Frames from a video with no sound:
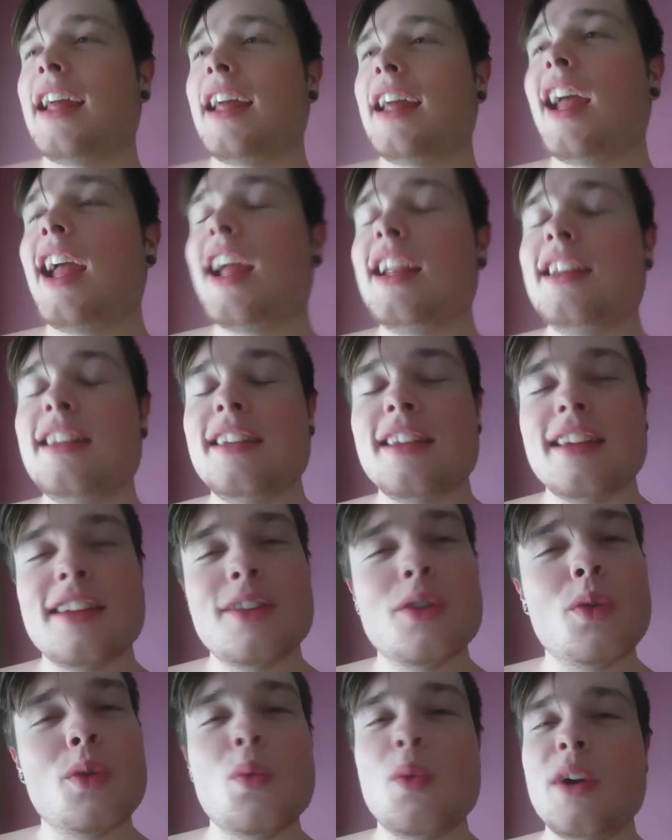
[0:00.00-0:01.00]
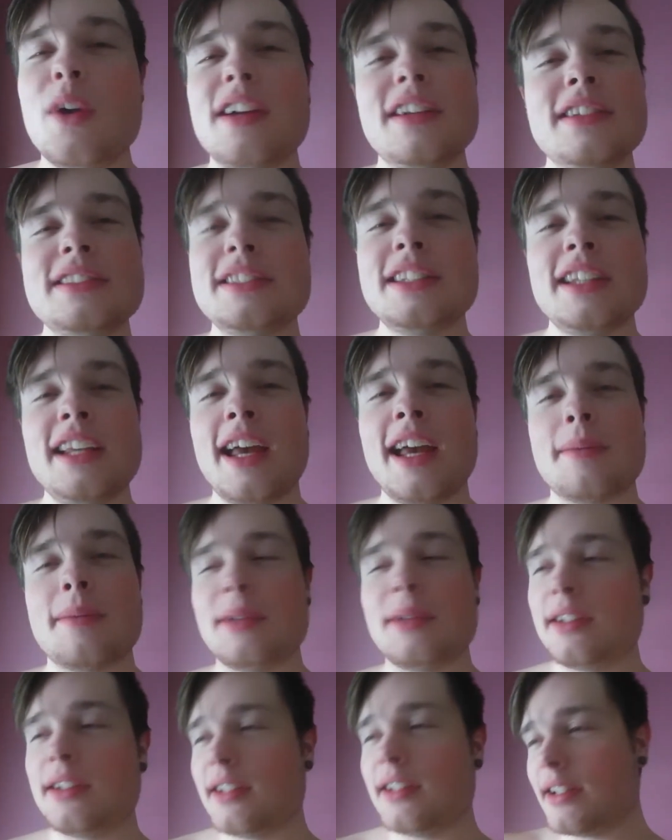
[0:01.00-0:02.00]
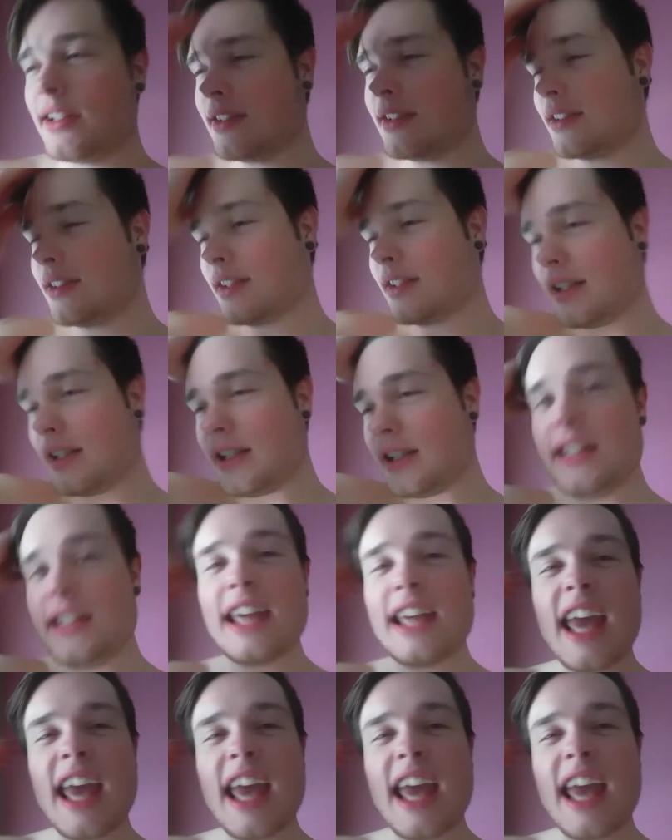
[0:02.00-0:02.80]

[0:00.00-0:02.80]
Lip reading: And the weirdest thing happened is he